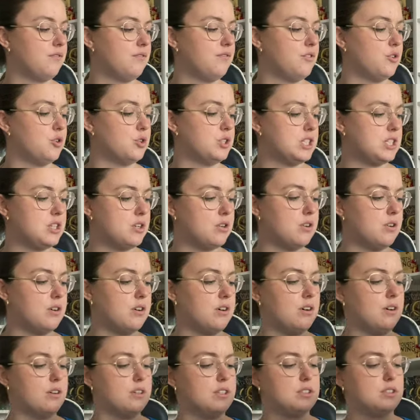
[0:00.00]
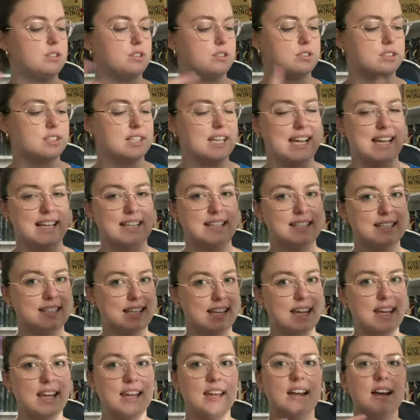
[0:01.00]
Fyodor
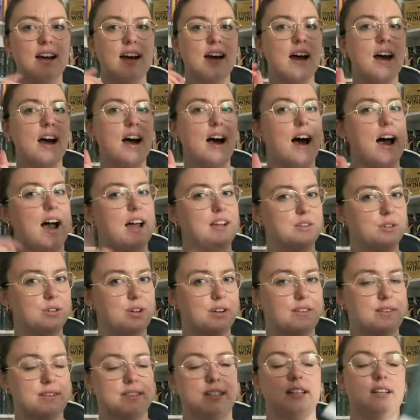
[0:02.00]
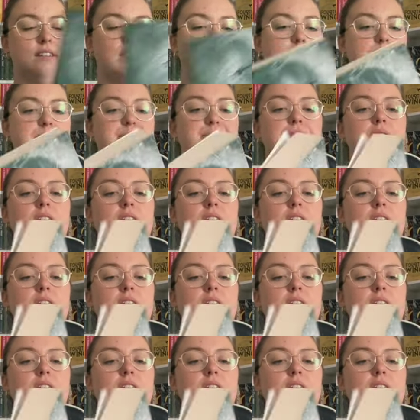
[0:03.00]
Dostoevsky. I don't know if I said that right.